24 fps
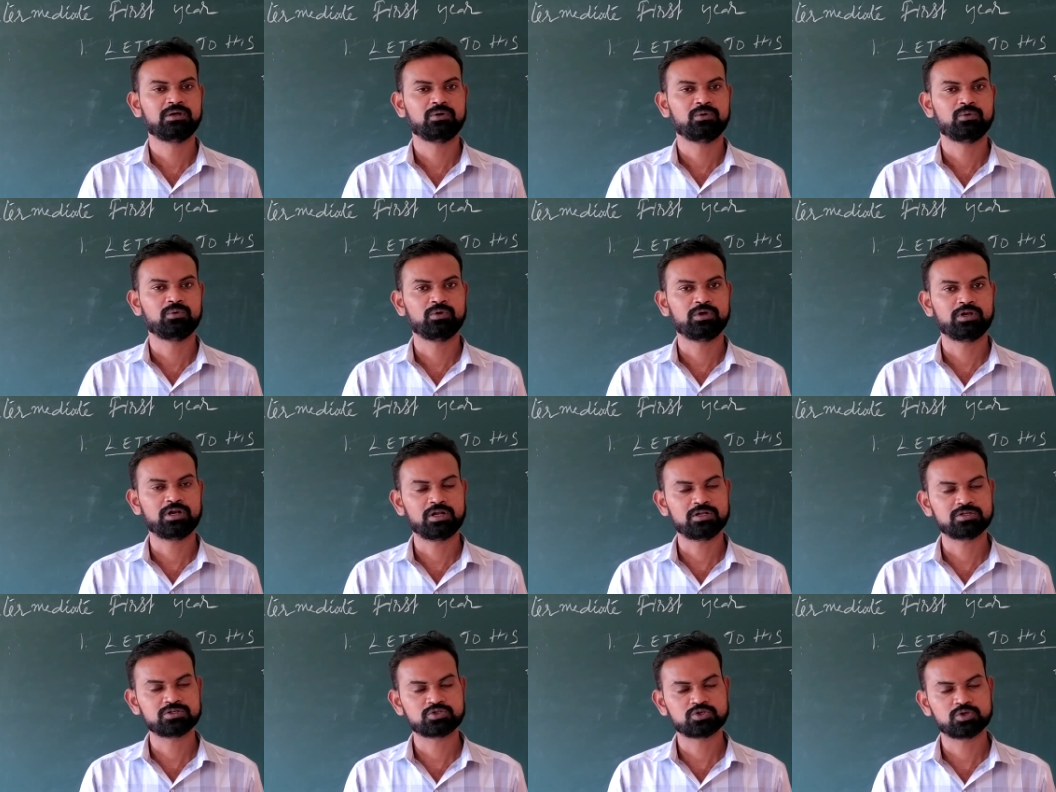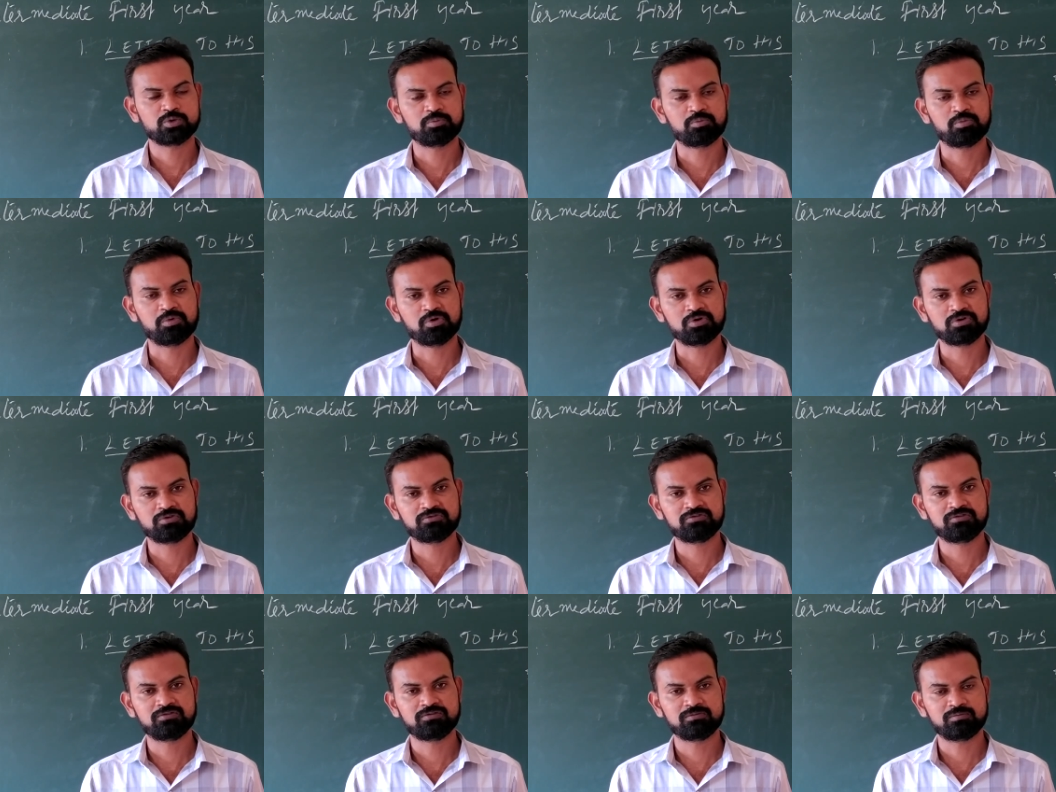we are also
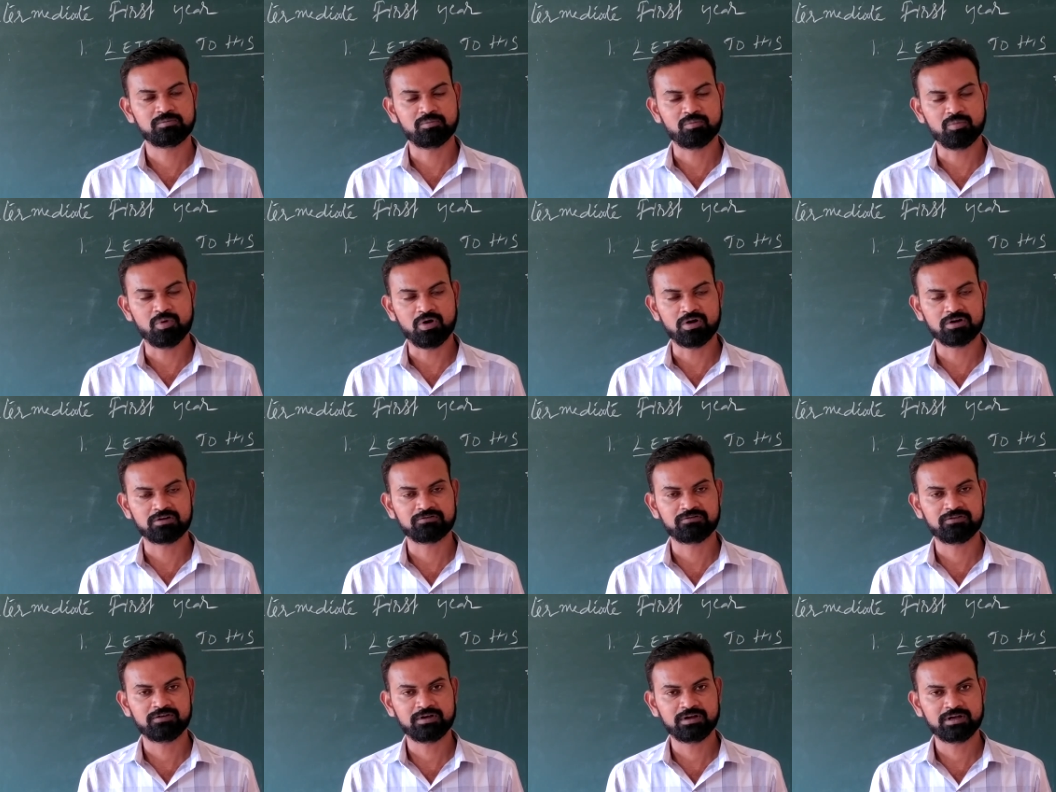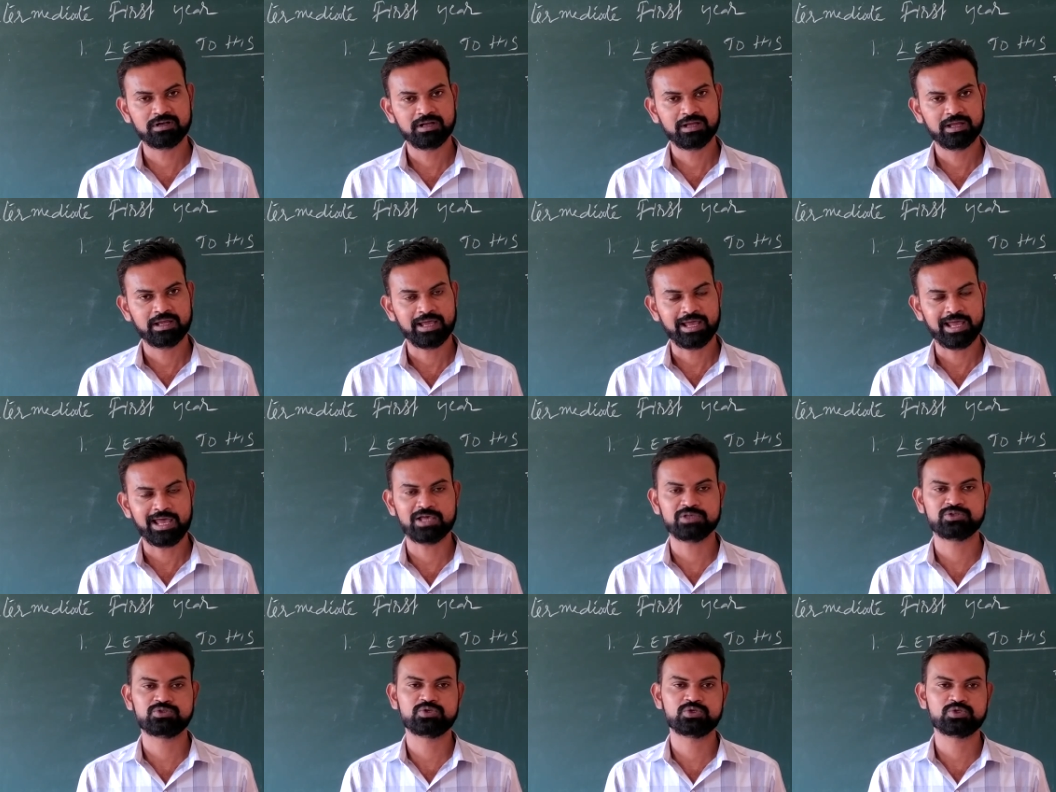born for
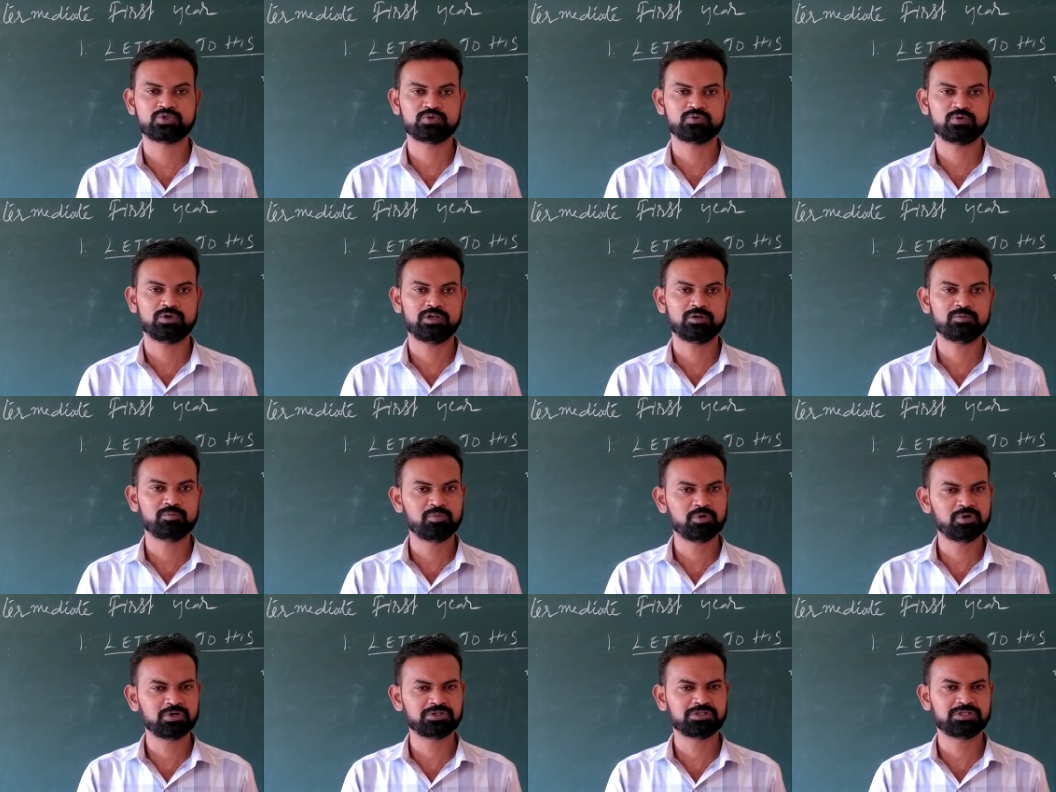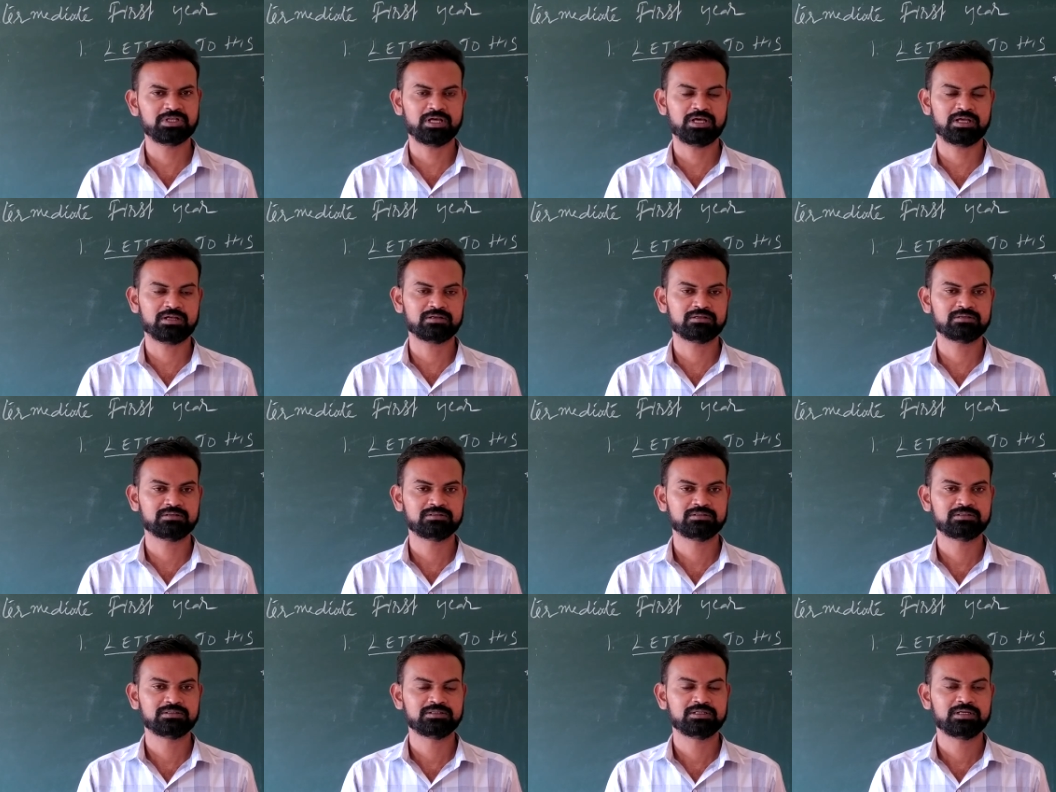as usual. Both
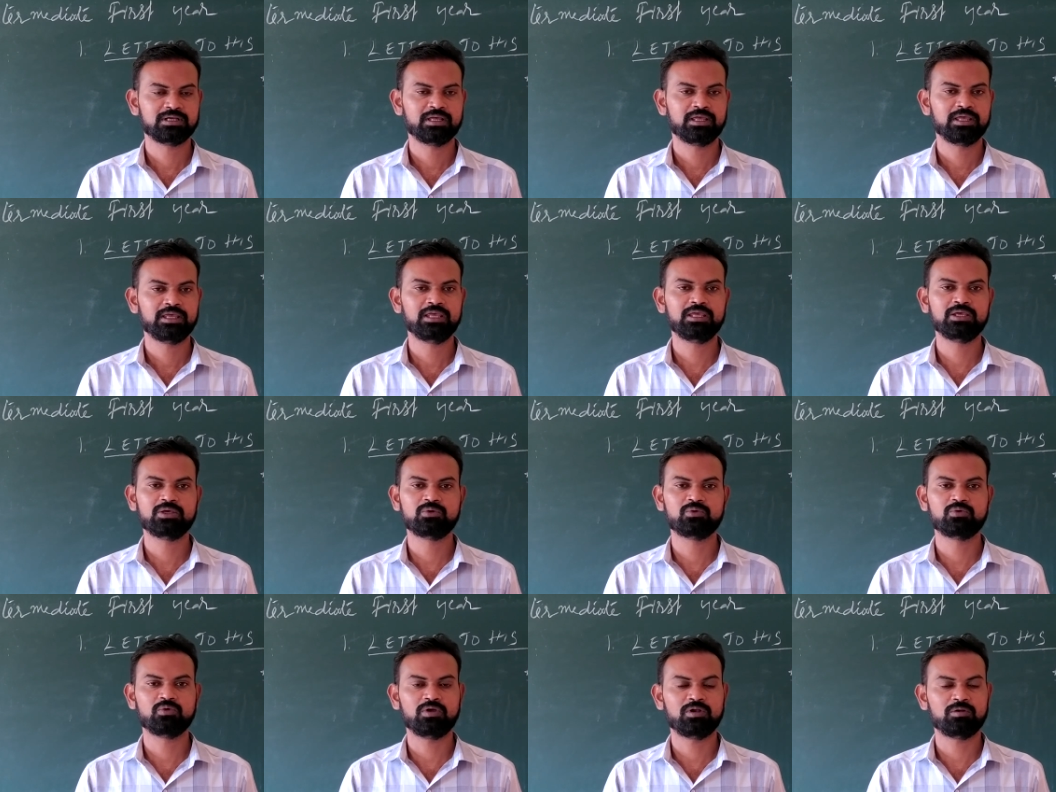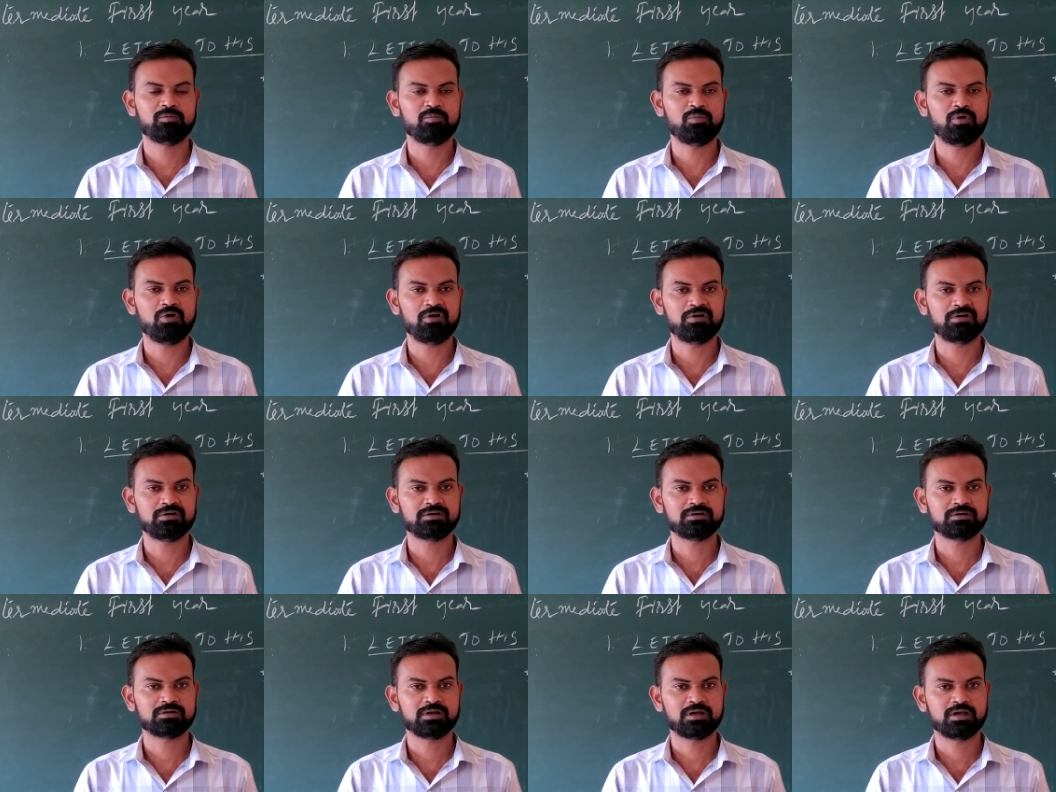are equal
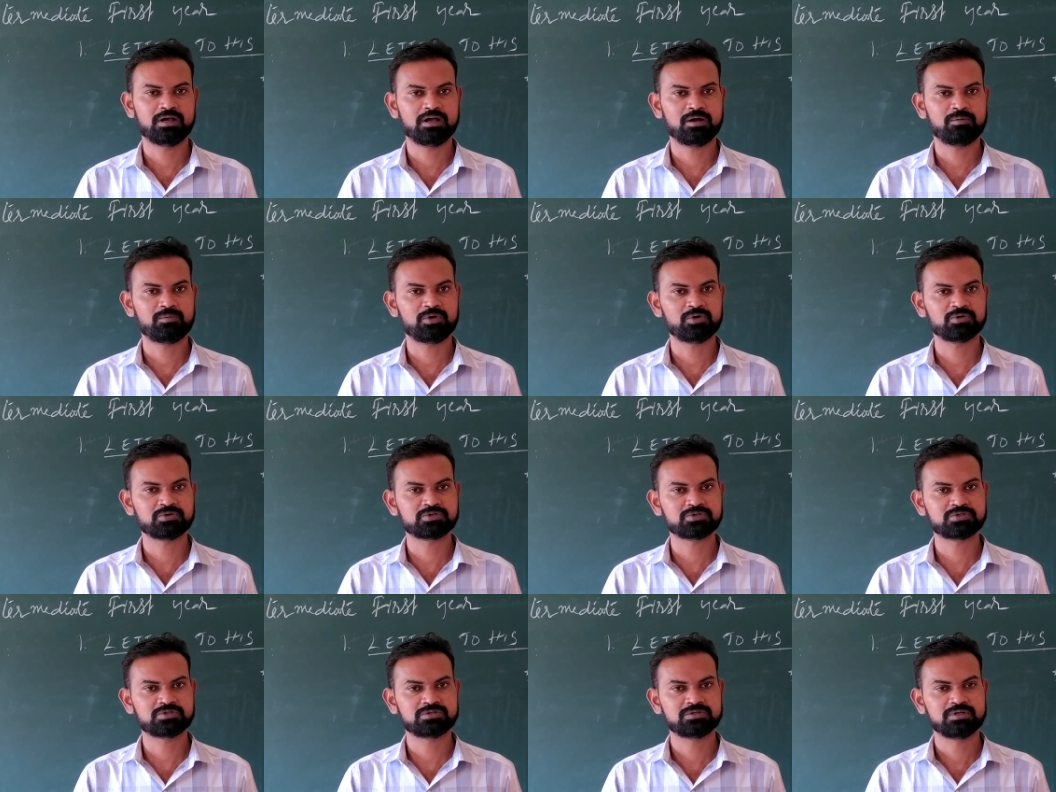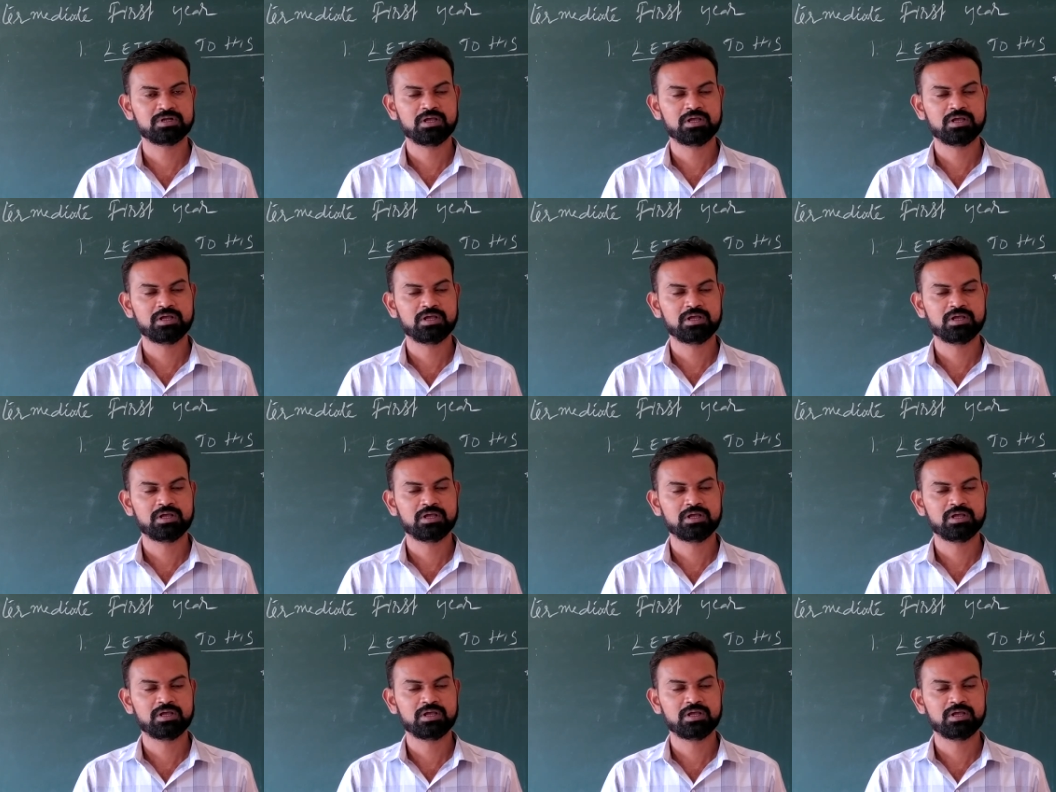born. Come out.